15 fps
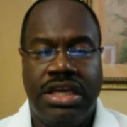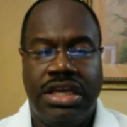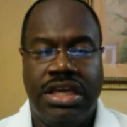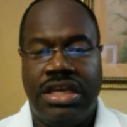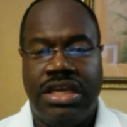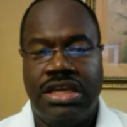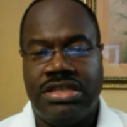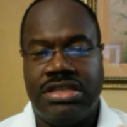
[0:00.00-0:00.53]

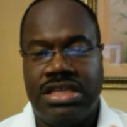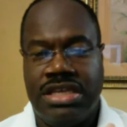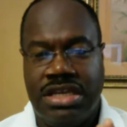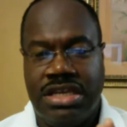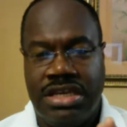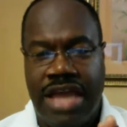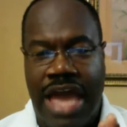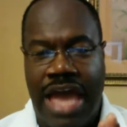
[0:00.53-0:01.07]
is
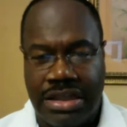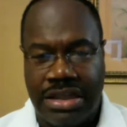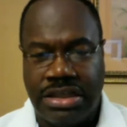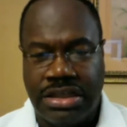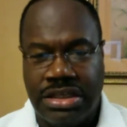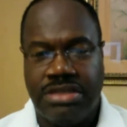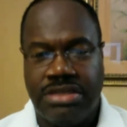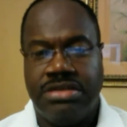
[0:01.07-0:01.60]
the
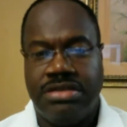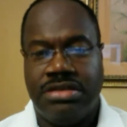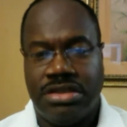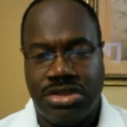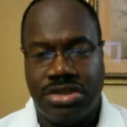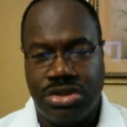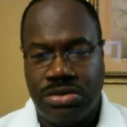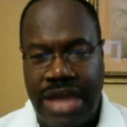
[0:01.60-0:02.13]
athlete. The
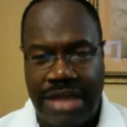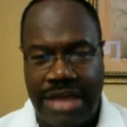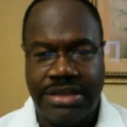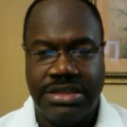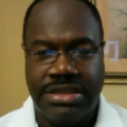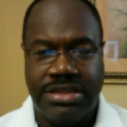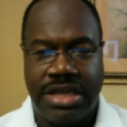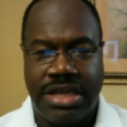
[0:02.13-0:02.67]
student
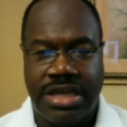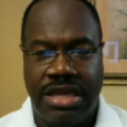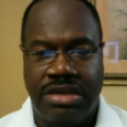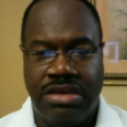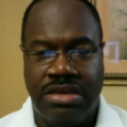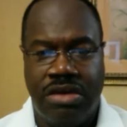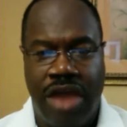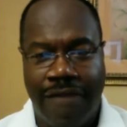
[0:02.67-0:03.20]
athlete,
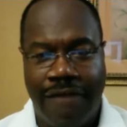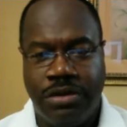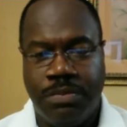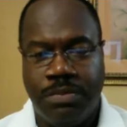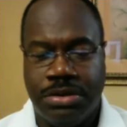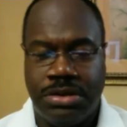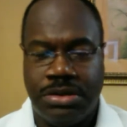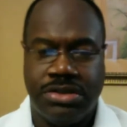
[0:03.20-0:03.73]
and you have to
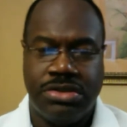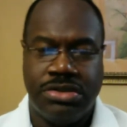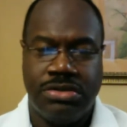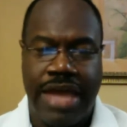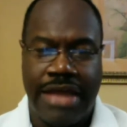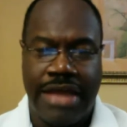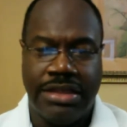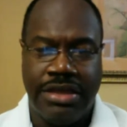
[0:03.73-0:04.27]
put the student
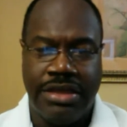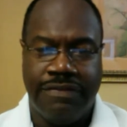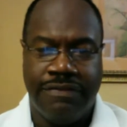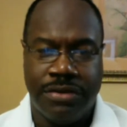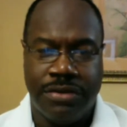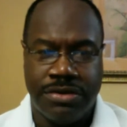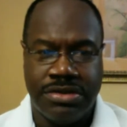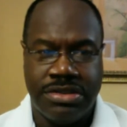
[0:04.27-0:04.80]
athlete
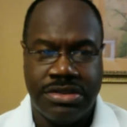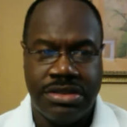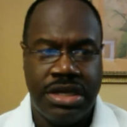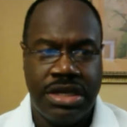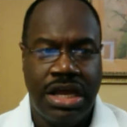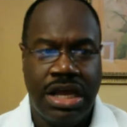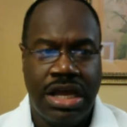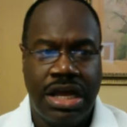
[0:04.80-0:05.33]
first.
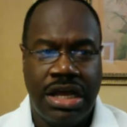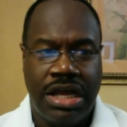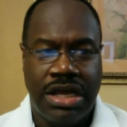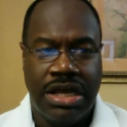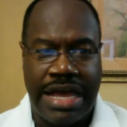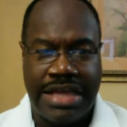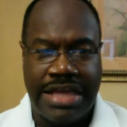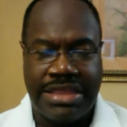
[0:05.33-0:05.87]

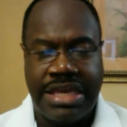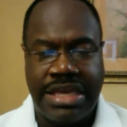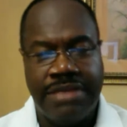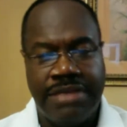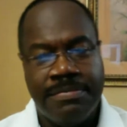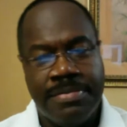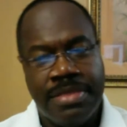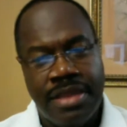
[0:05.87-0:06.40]
And I
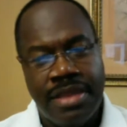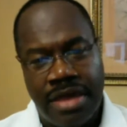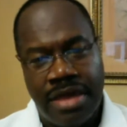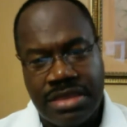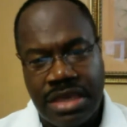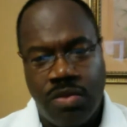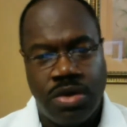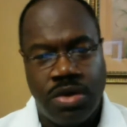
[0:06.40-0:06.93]
think
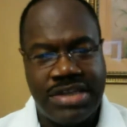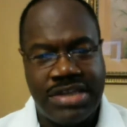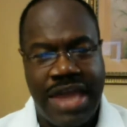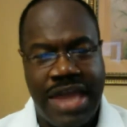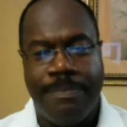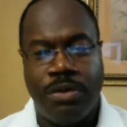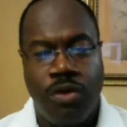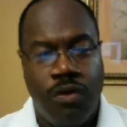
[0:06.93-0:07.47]
what's
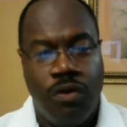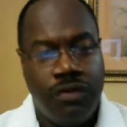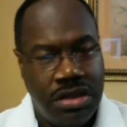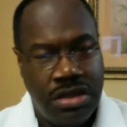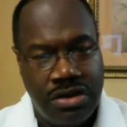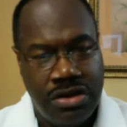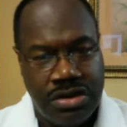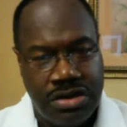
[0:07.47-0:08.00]
happened over the
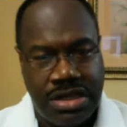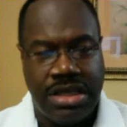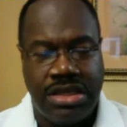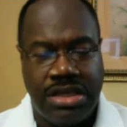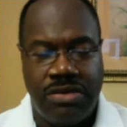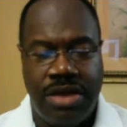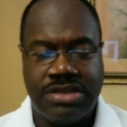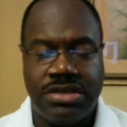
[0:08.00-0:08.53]
years, I
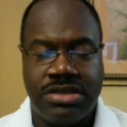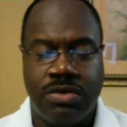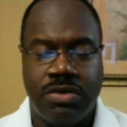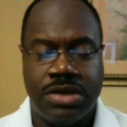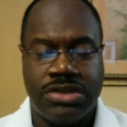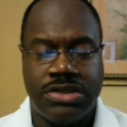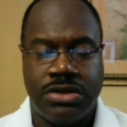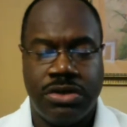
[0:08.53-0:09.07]
think you asked a
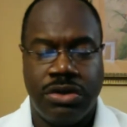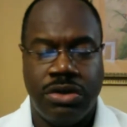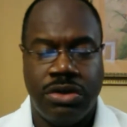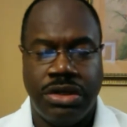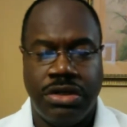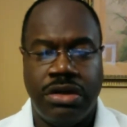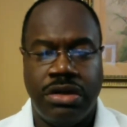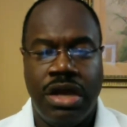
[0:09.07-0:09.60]
question
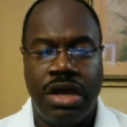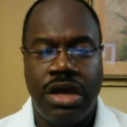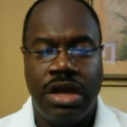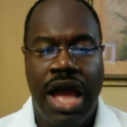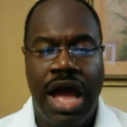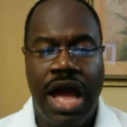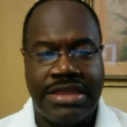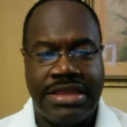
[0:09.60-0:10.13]
earlier,
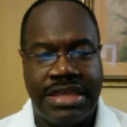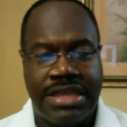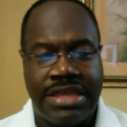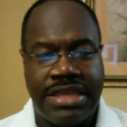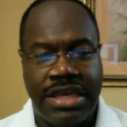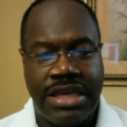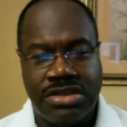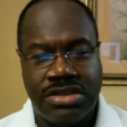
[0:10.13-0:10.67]
I
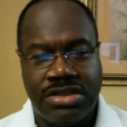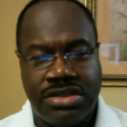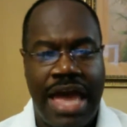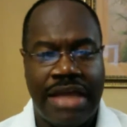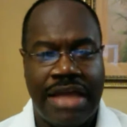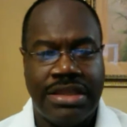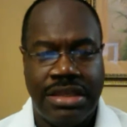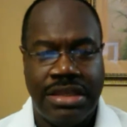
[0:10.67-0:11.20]
think the student
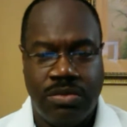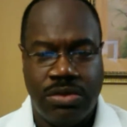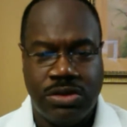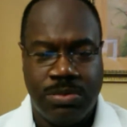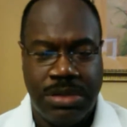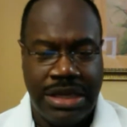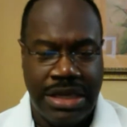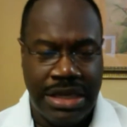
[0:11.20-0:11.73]
athlete
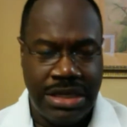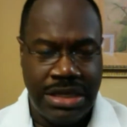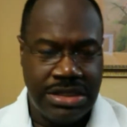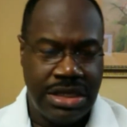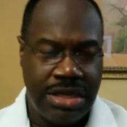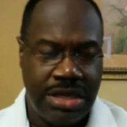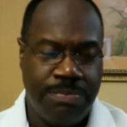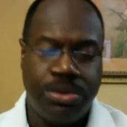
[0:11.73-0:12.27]
was beginning
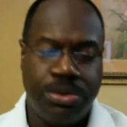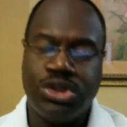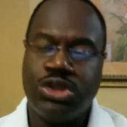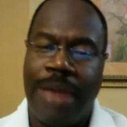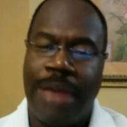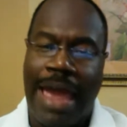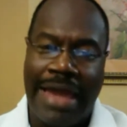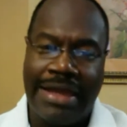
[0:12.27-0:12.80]
to get
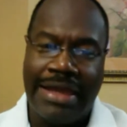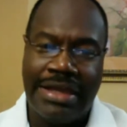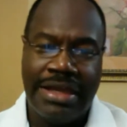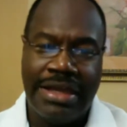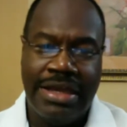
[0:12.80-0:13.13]
pushed back